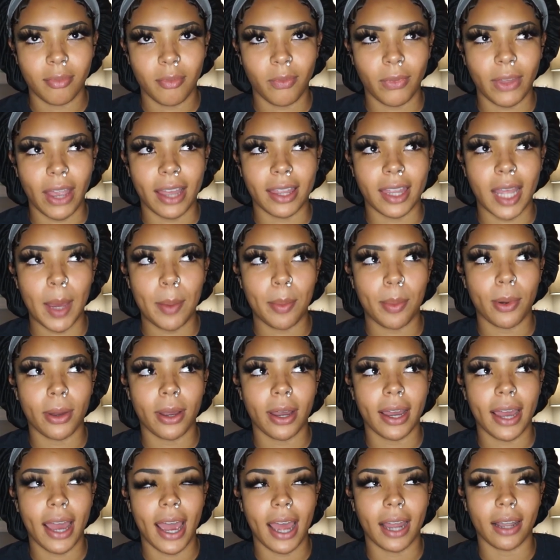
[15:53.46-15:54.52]
at that point,
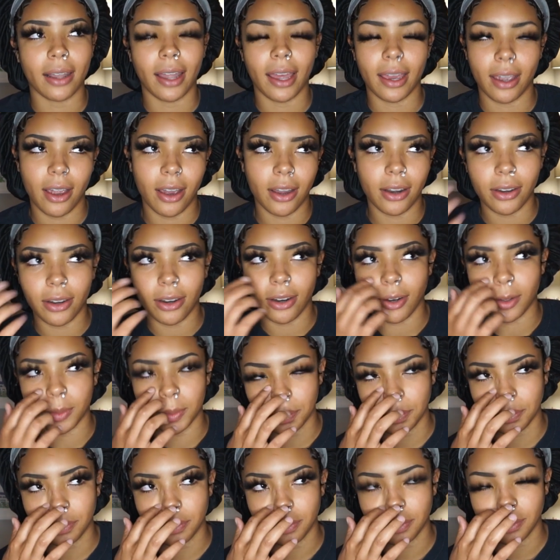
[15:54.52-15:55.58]
I had like under
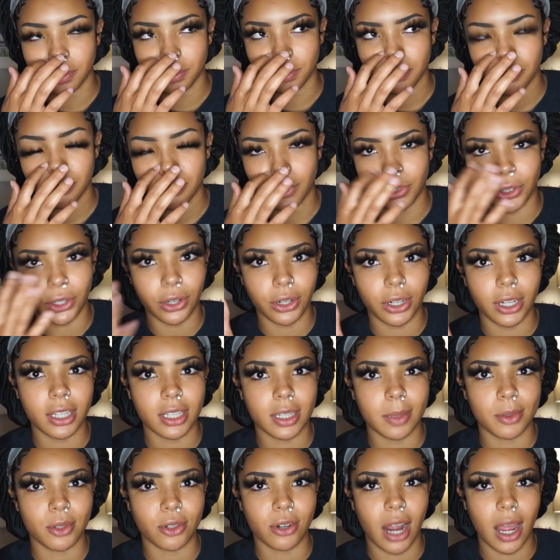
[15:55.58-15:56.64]
30
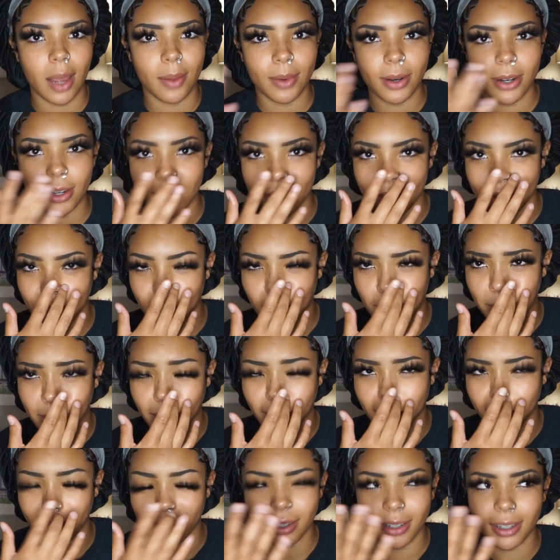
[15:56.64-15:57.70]
subscribers. So I'm
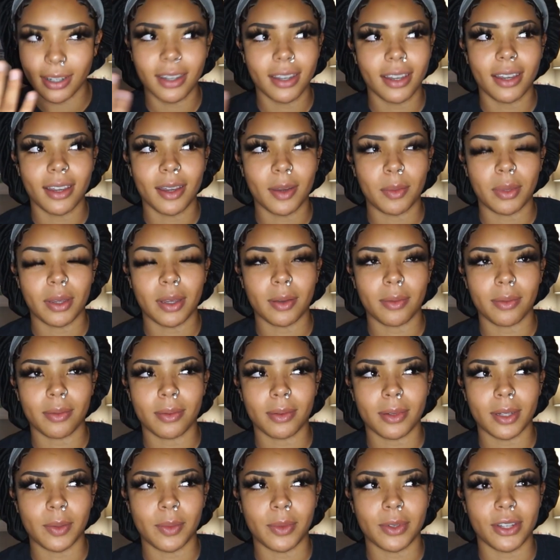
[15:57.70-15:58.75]
like, people,
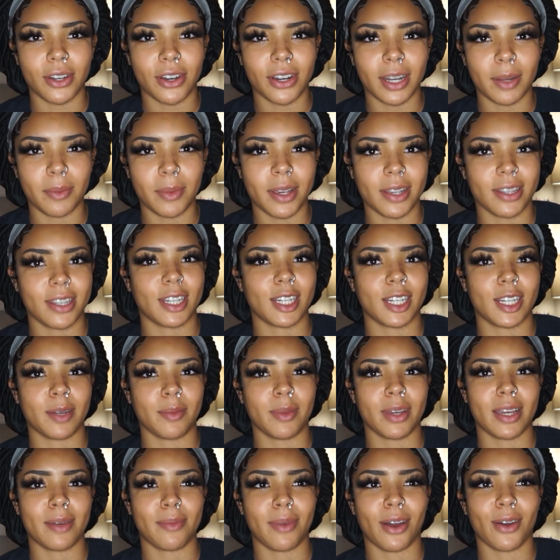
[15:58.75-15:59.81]
someone's already messaging
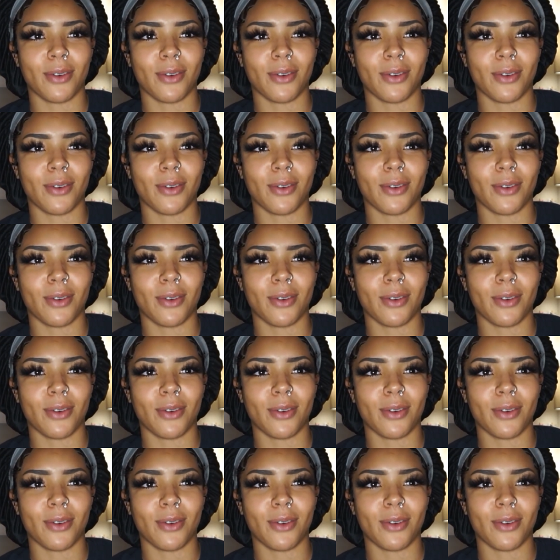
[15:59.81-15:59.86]
me about